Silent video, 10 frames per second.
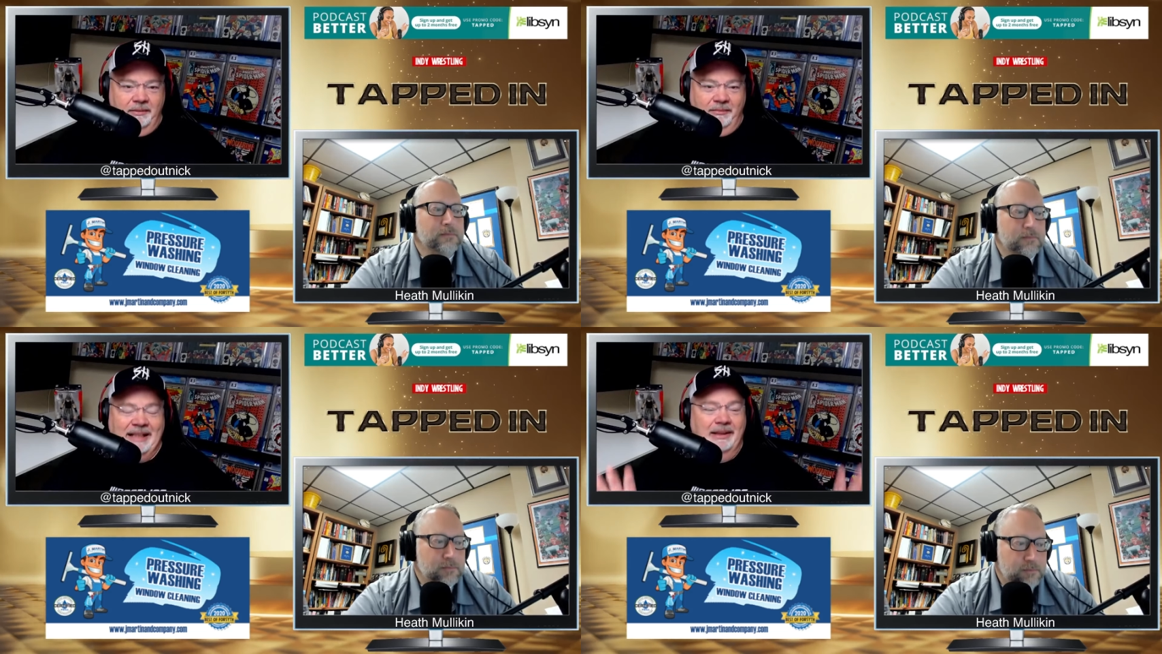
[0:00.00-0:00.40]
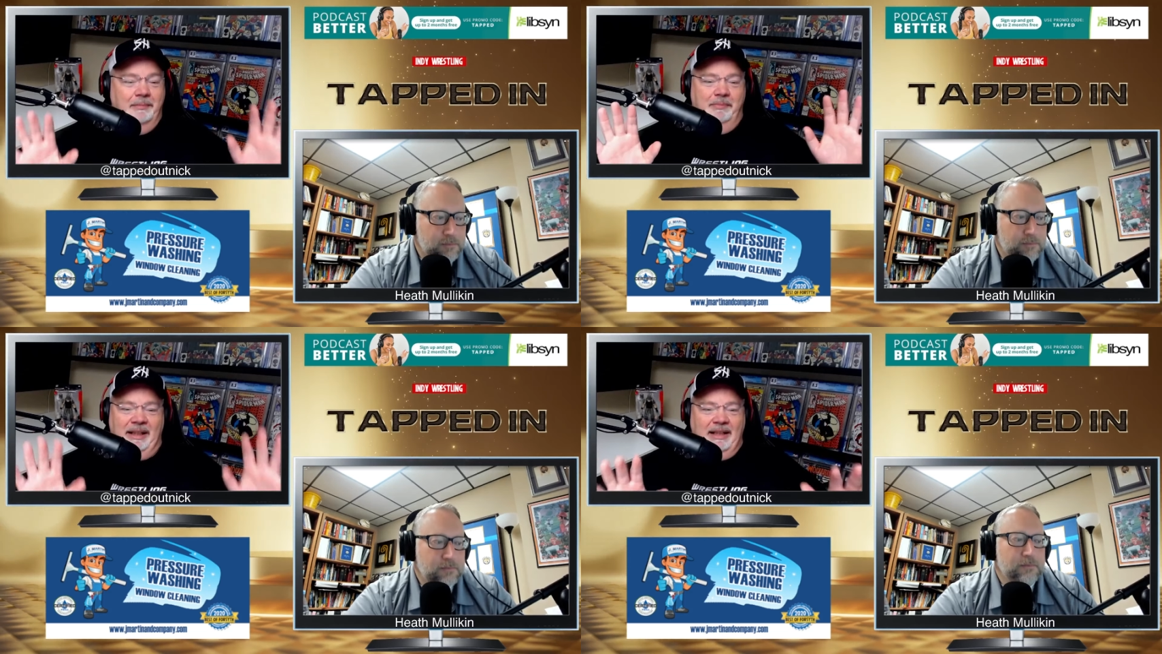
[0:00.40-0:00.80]
Speaker 1: May the
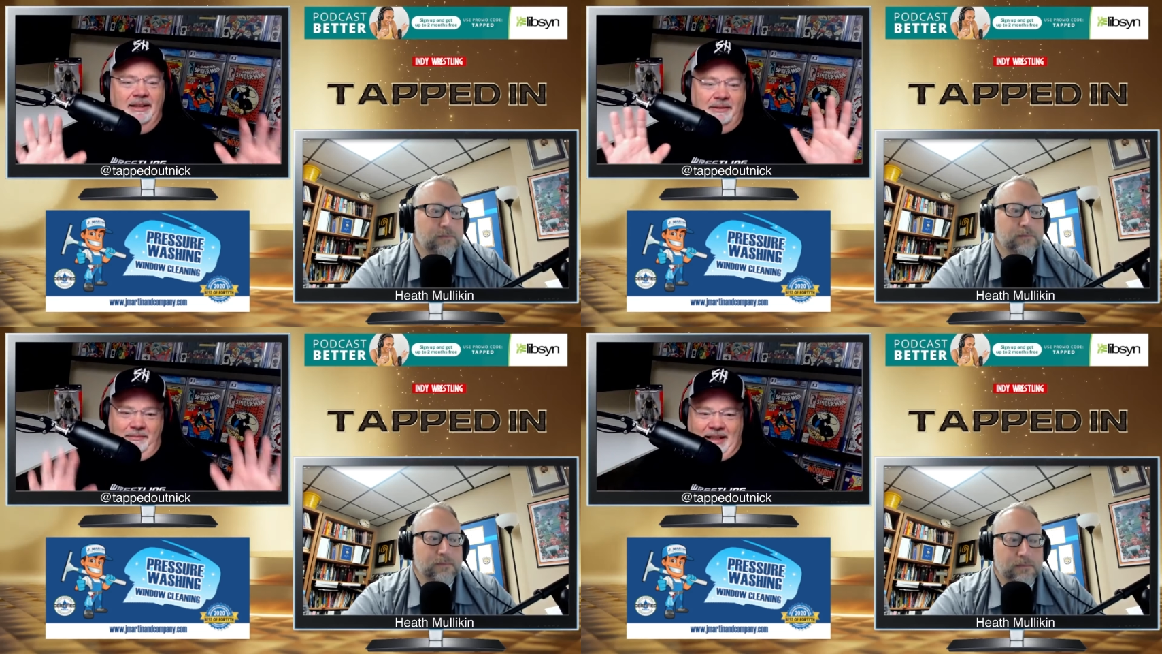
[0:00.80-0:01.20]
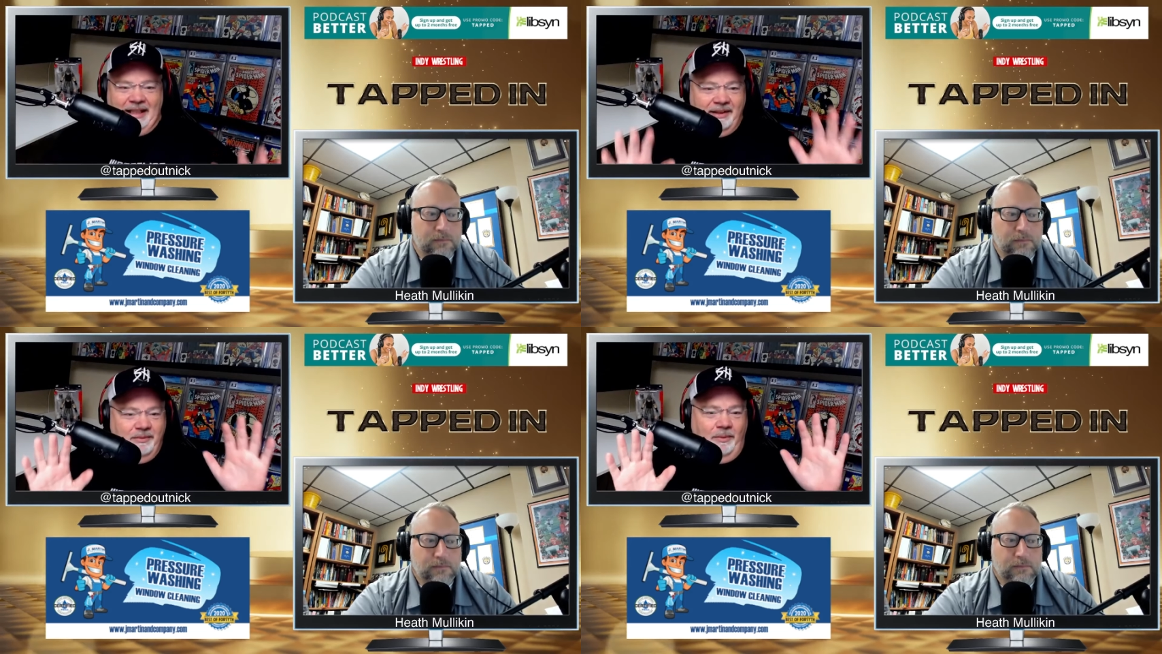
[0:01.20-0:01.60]
best
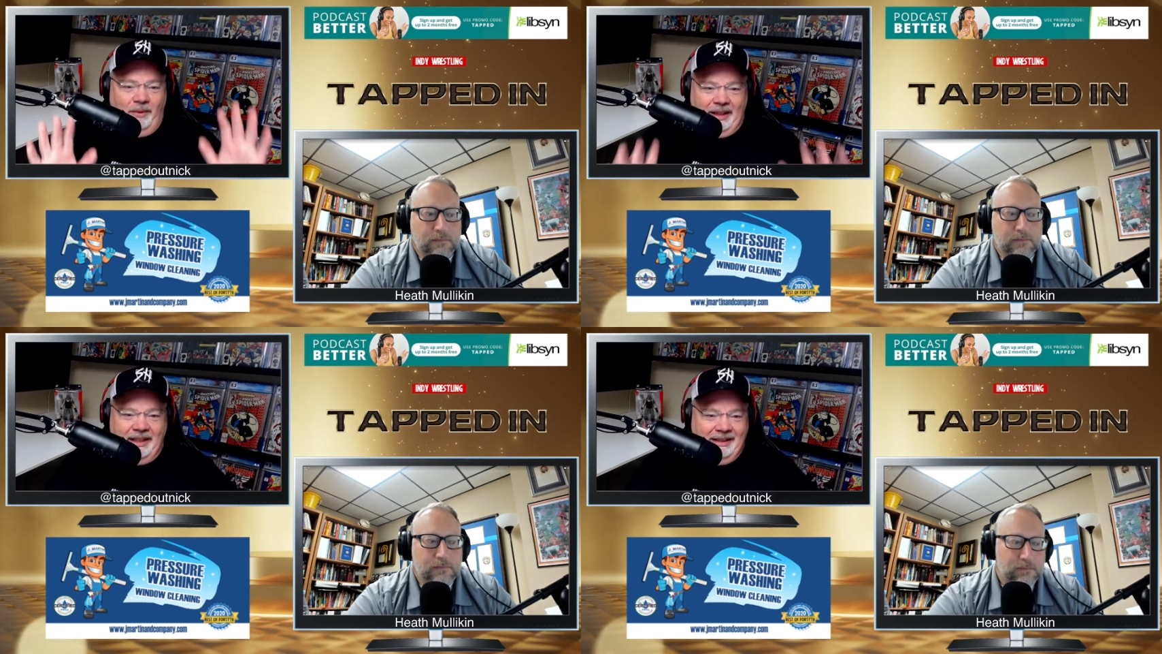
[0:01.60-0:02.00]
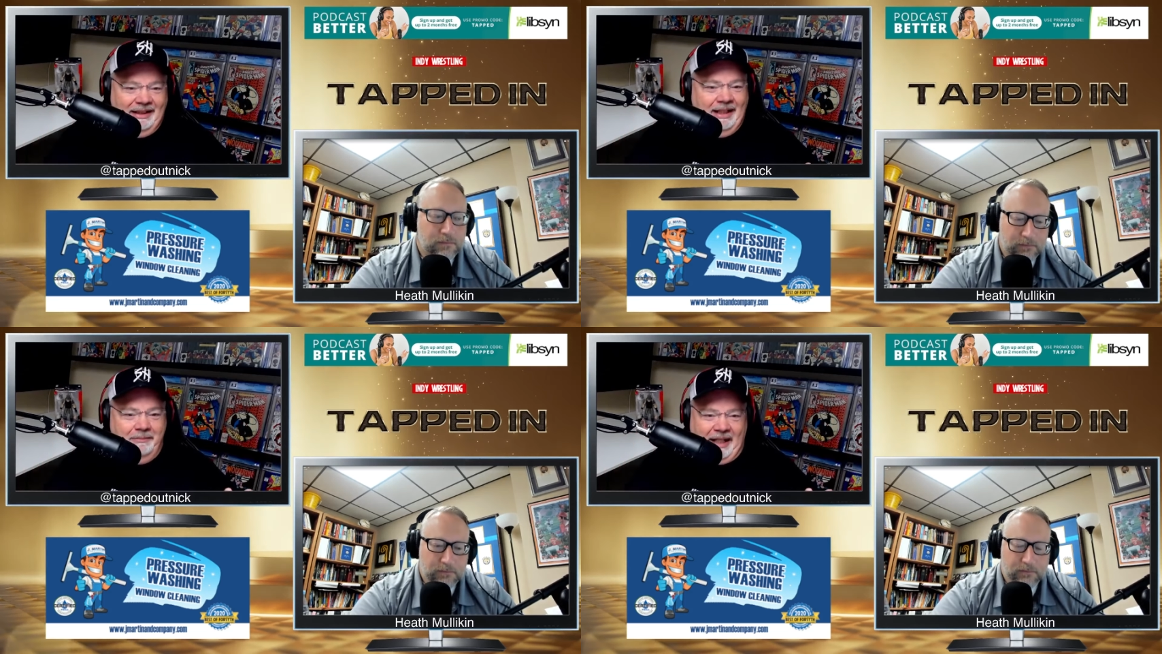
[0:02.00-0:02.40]
man win in
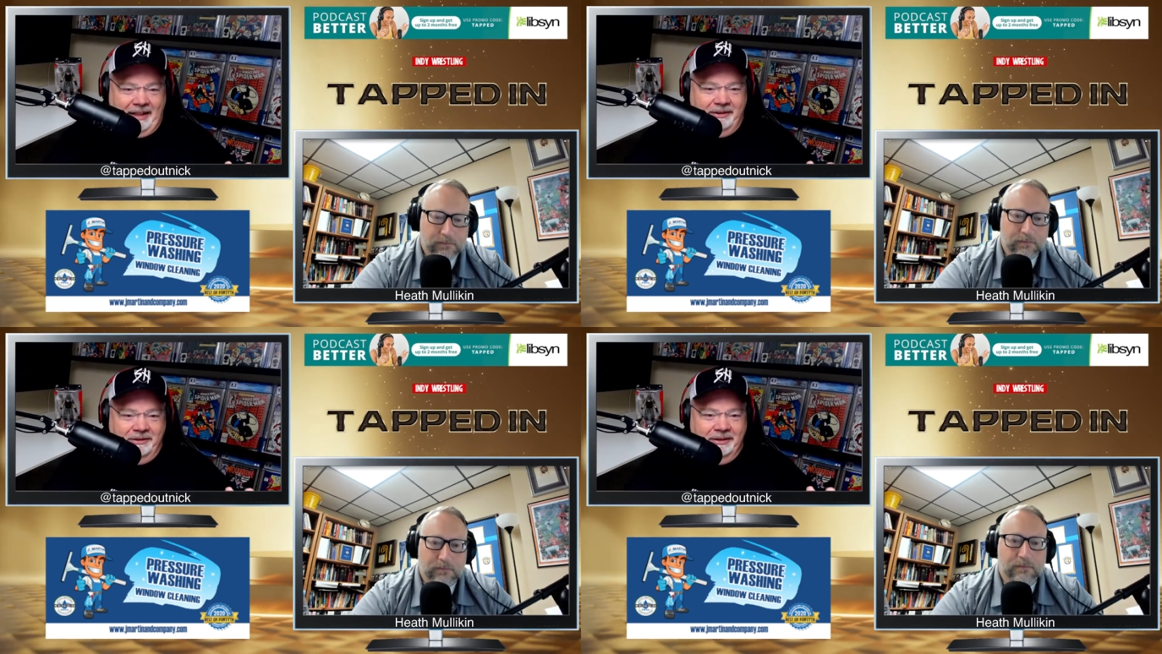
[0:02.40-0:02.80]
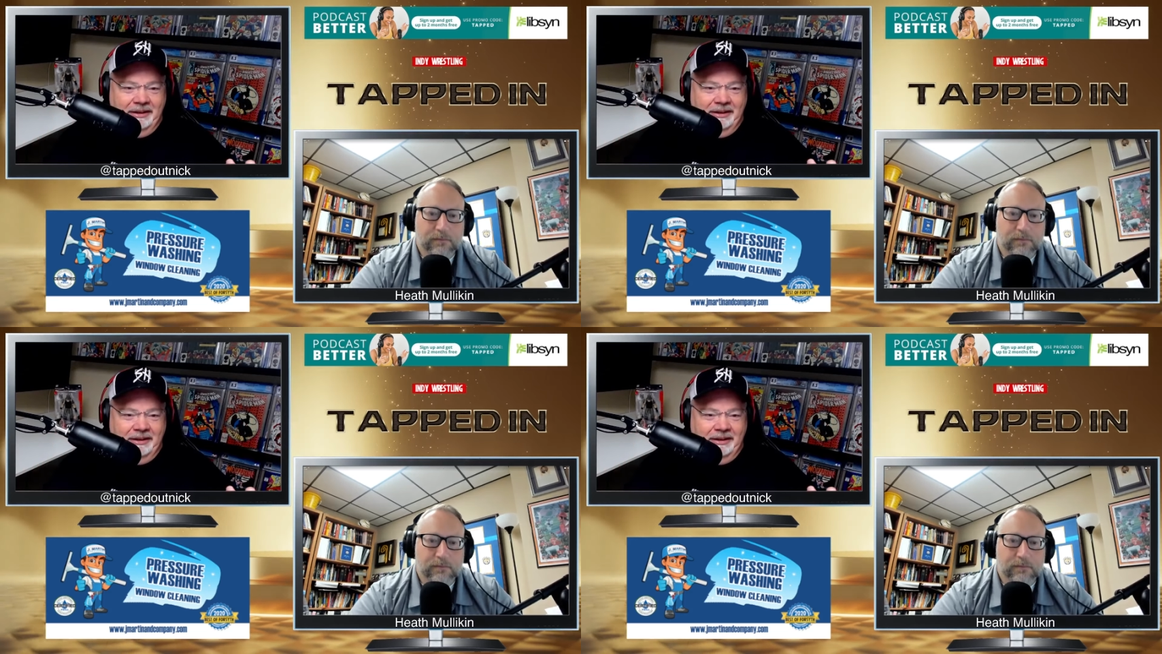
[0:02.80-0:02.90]
that battle.